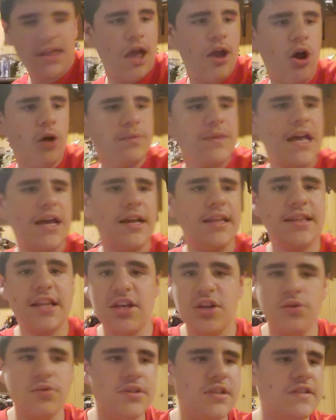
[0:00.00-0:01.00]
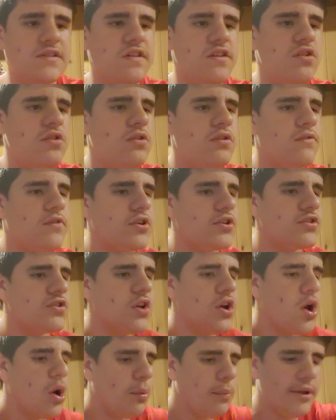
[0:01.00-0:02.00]
I hope that in the new DC universe,
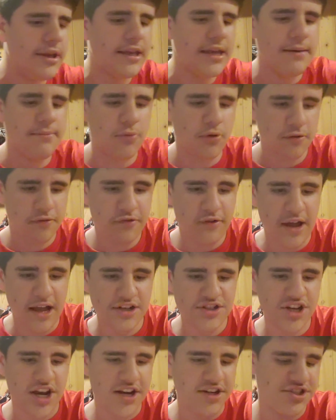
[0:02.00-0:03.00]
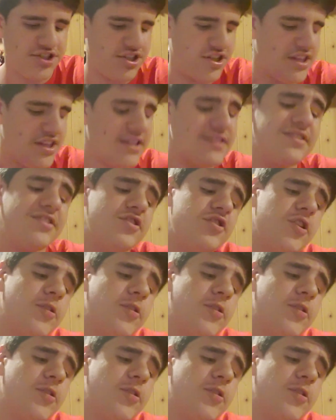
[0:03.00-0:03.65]
we get more Flash action. This is